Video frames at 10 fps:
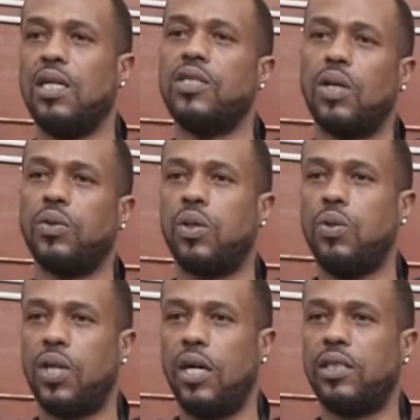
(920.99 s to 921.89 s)
So
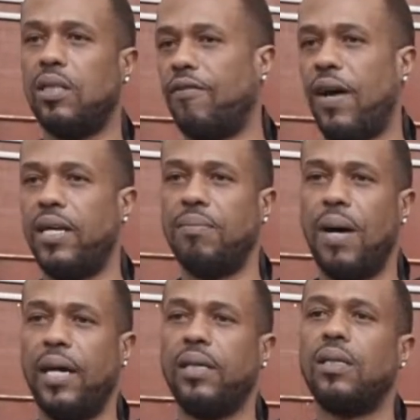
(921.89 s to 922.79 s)
230 divided
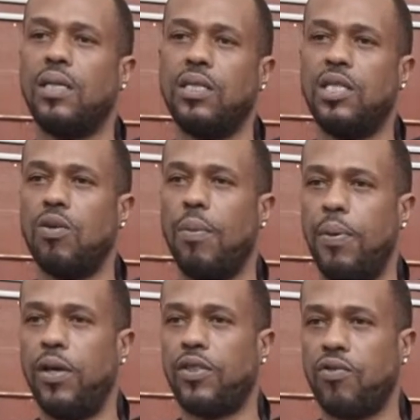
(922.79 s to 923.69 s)
by
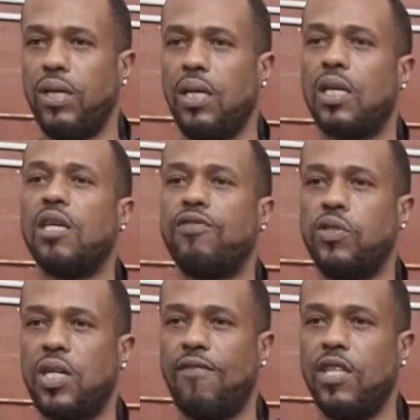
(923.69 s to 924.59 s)
0.3 gives
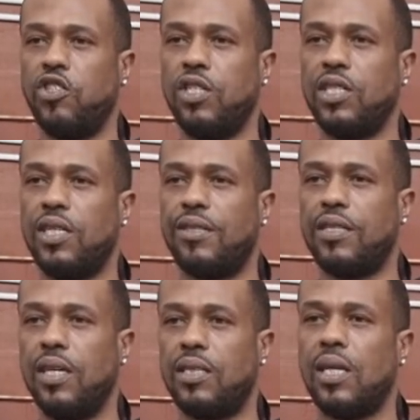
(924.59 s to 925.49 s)
you
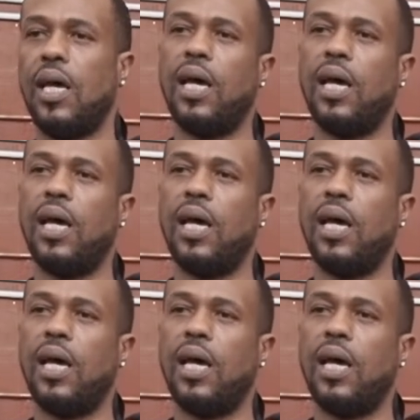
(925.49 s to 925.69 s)
766,